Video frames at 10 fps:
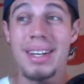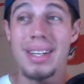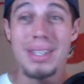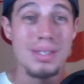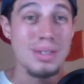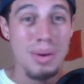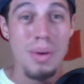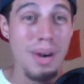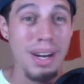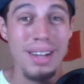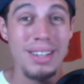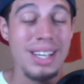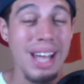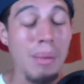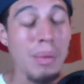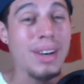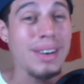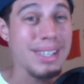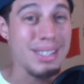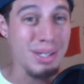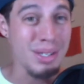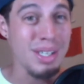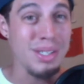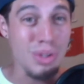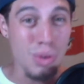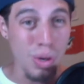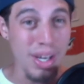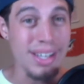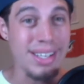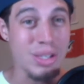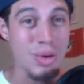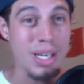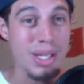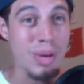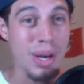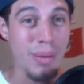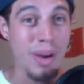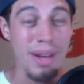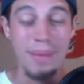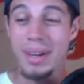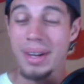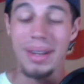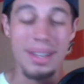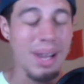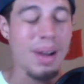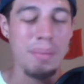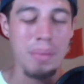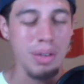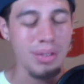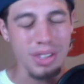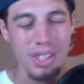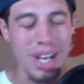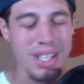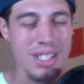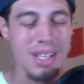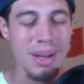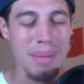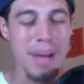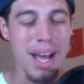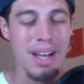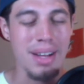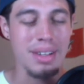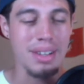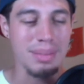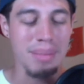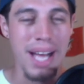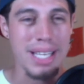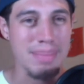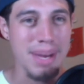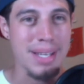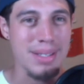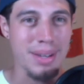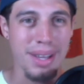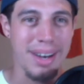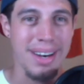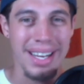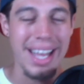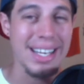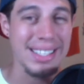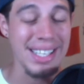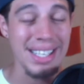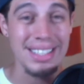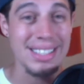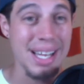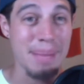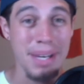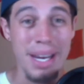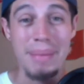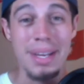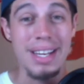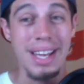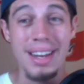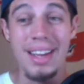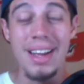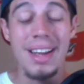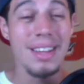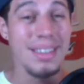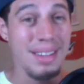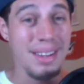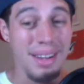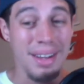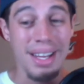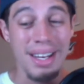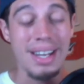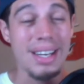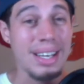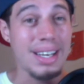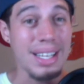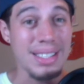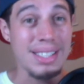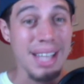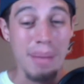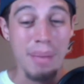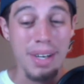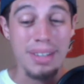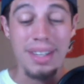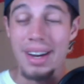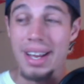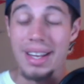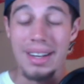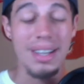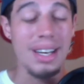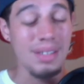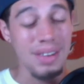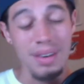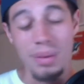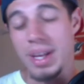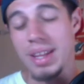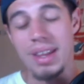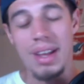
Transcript: scoring on the game winner in De- in Detroit in 2021, uh, a, a, beautiful sauce uh, pa- pass by Duclair, getting it to Aleksi Heponiemi, and then the and then he gets the game winner there. And even with